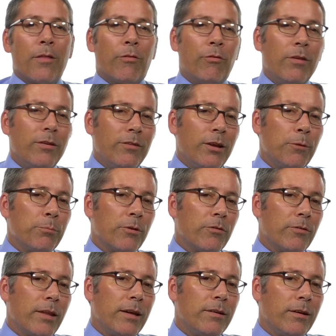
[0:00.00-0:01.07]
This helps
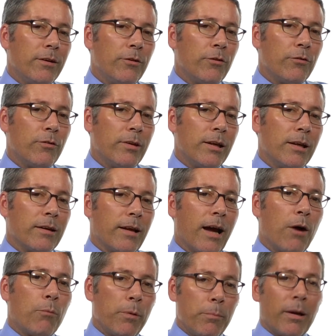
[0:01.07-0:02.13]
us then to understand
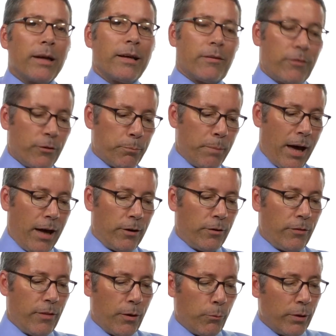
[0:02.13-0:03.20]
how we might get this
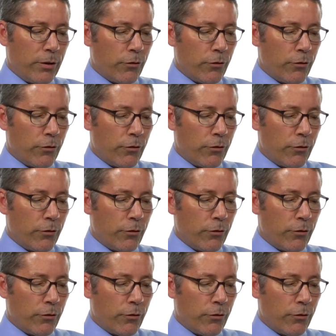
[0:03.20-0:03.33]
pattern that we